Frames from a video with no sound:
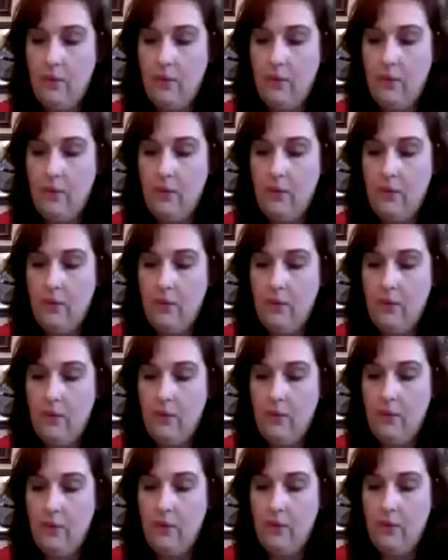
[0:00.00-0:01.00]
well, my
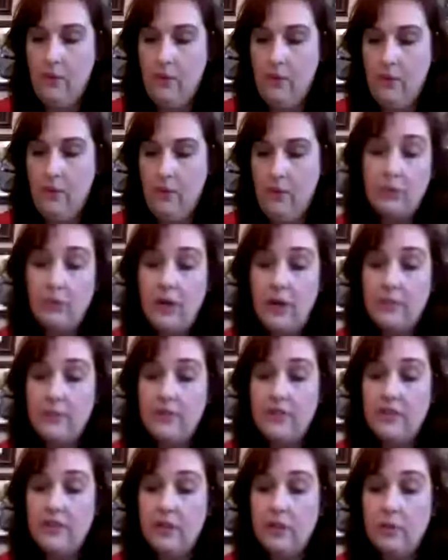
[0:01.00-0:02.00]
first one for number
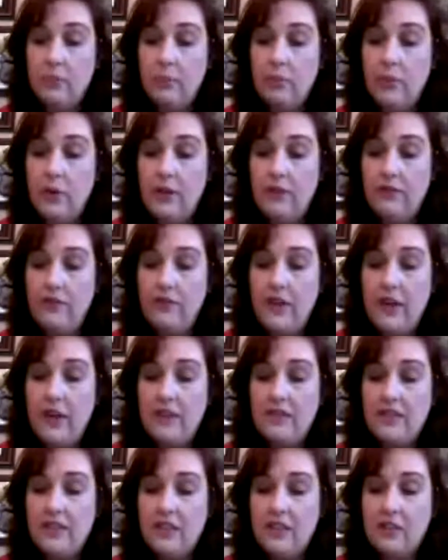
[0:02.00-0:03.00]
1 was
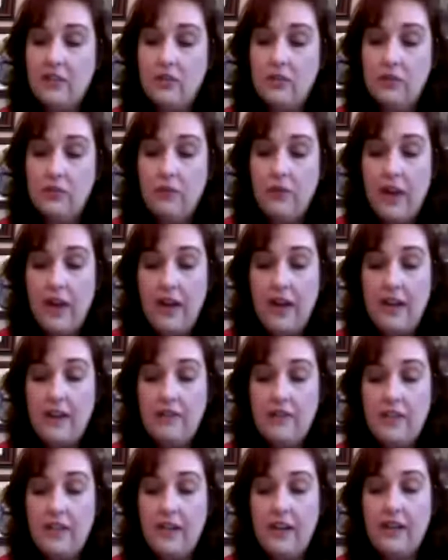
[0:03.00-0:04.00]
0.5625,
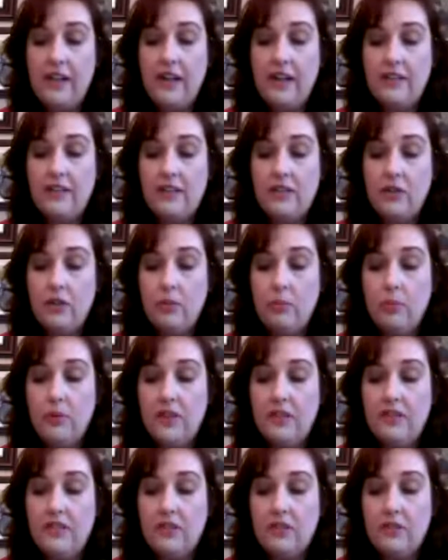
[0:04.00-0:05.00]
and then I got
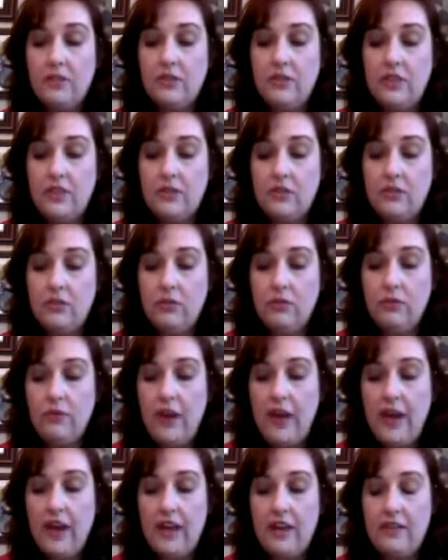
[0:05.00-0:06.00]

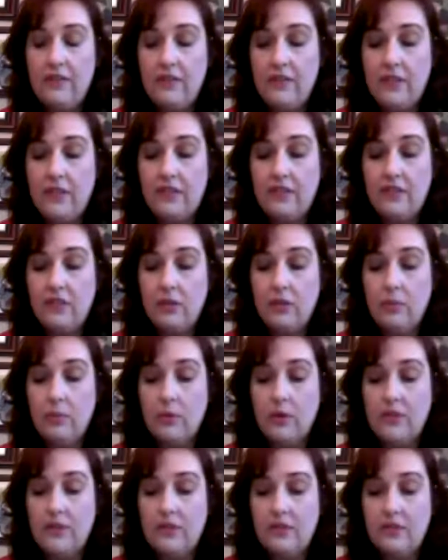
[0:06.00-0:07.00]
0.0625, then
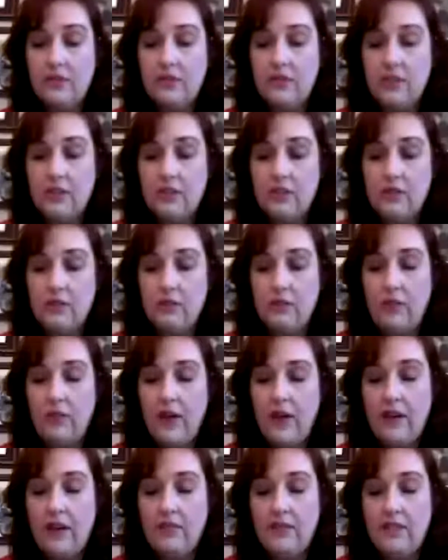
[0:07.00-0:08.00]

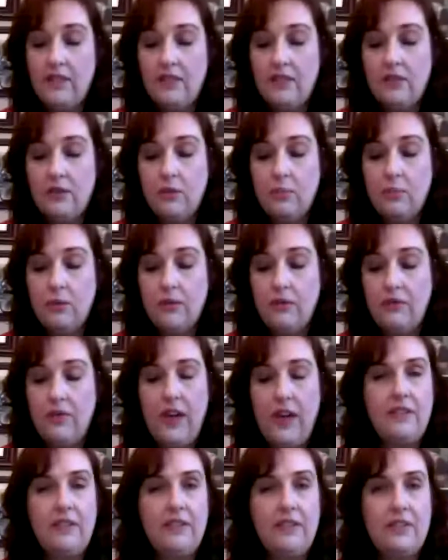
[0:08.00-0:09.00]
0.0625, and then
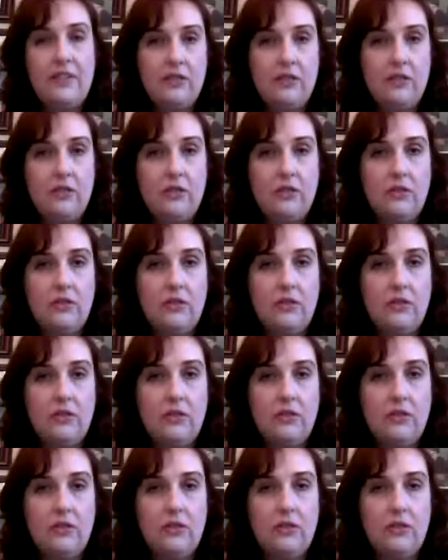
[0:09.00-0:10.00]

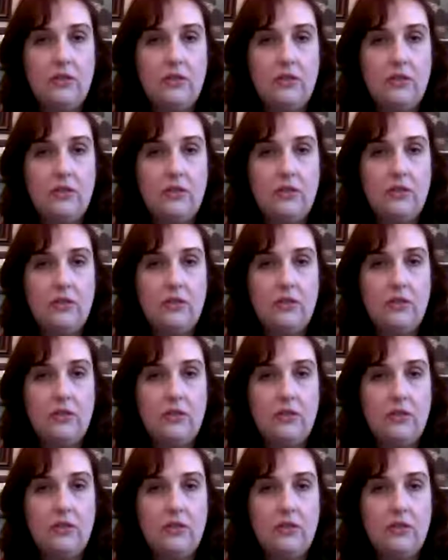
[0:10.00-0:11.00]
0.5625. that not
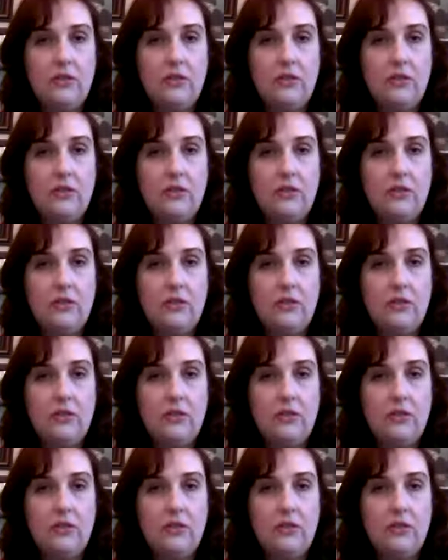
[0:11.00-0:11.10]
right?